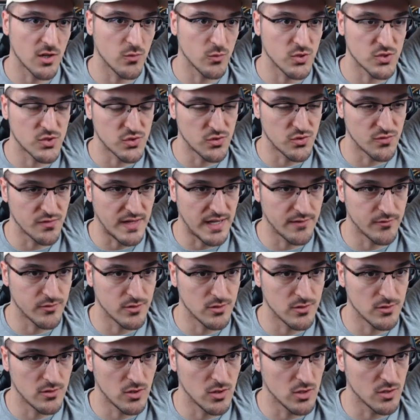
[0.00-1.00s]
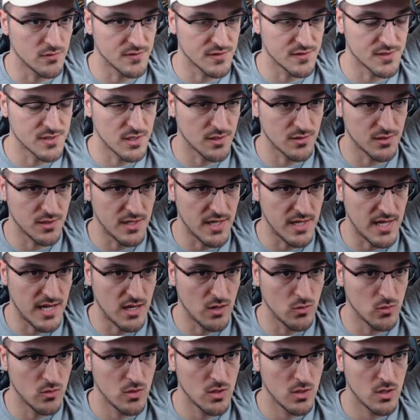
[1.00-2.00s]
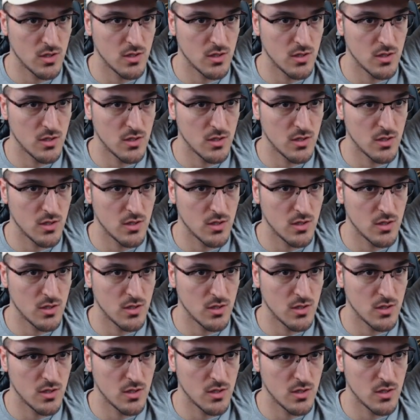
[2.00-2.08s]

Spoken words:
was survival, all of a sudden now